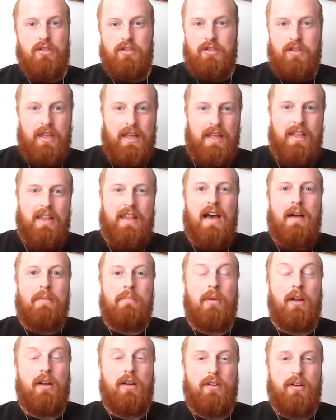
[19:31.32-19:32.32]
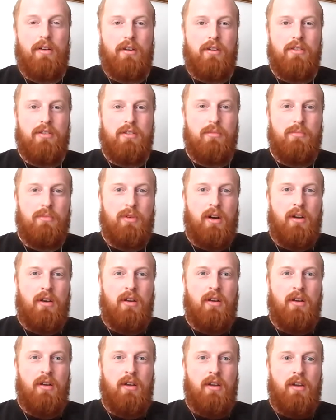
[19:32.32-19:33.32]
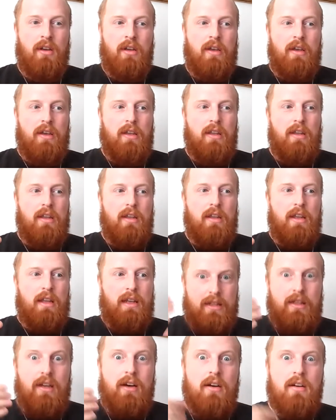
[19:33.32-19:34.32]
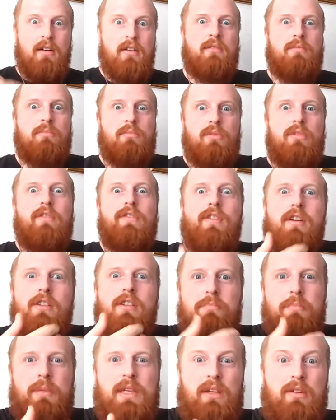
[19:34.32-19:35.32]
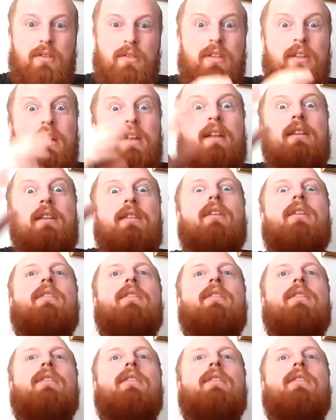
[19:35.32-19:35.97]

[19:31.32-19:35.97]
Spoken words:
just in that microcosm, right? It does move us beyond, and it